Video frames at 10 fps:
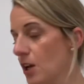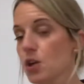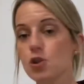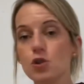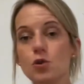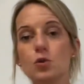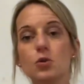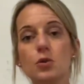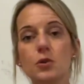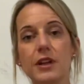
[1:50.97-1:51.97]

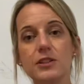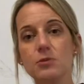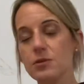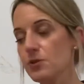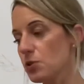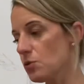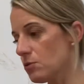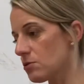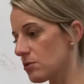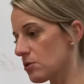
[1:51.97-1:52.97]
School, that's review,
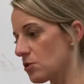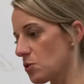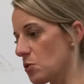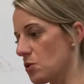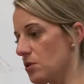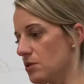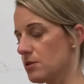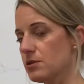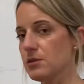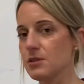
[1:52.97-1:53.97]
school.
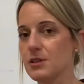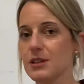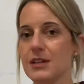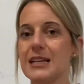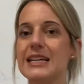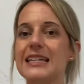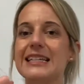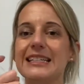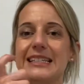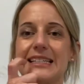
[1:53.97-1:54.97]

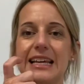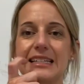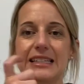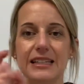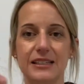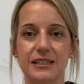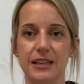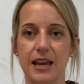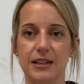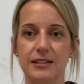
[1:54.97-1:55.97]
Dentist,
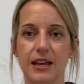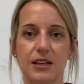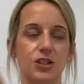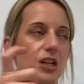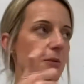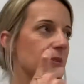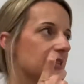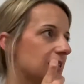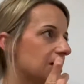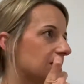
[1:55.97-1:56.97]
X hand shape,
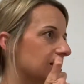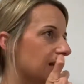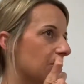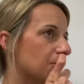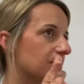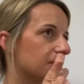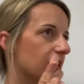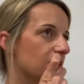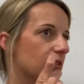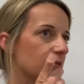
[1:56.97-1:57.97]
on tap on the side
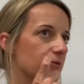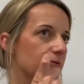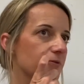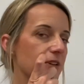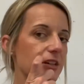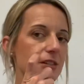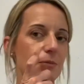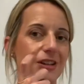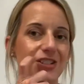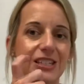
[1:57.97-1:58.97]
of your face by
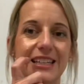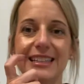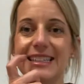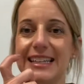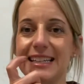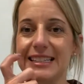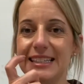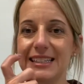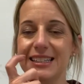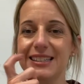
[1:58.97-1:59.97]
your teeth,
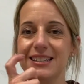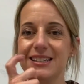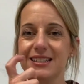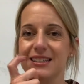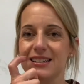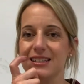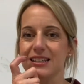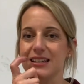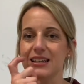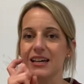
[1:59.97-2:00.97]
dentist.
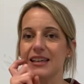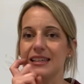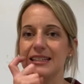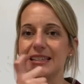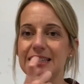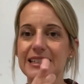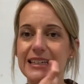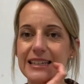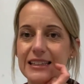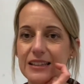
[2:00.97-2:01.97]
And then
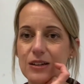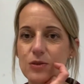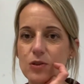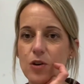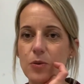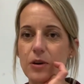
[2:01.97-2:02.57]
teeth goes all the way